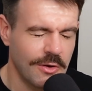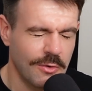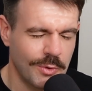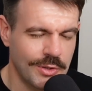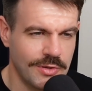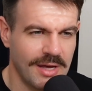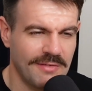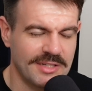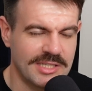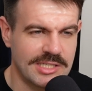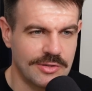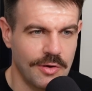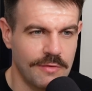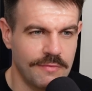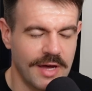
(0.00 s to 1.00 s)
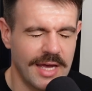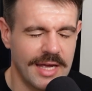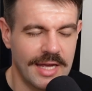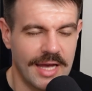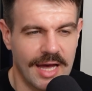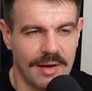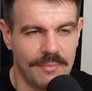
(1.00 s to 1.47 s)
We do have a
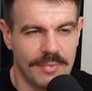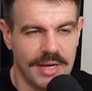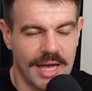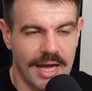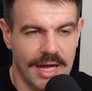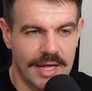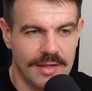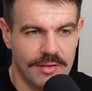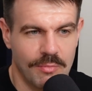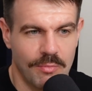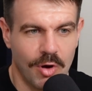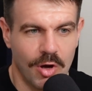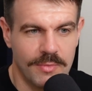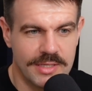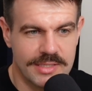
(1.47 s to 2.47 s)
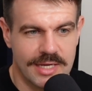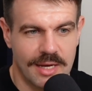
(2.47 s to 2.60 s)
survey um, out at the moment.